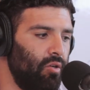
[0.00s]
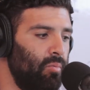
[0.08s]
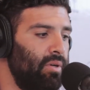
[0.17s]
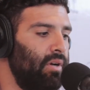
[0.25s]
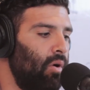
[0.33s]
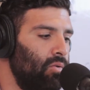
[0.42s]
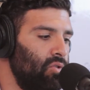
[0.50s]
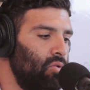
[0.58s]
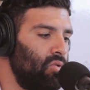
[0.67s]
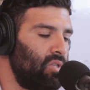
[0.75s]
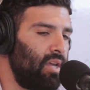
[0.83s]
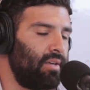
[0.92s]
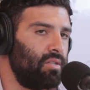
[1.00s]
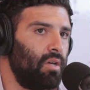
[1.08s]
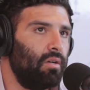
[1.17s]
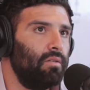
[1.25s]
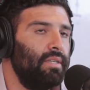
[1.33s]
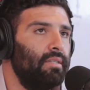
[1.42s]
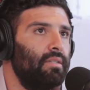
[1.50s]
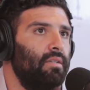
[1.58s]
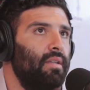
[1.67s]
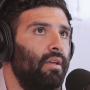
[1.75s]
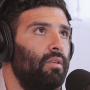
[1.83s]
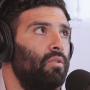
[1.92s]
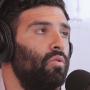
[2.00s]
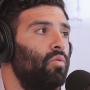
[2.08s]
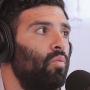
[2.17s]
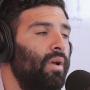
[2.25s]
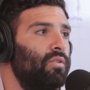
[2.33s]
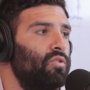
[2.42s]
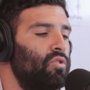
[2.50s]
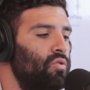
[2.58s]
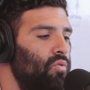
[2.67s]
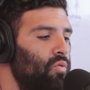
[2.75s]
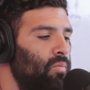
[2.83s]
but it also says on LinkedIn that you went to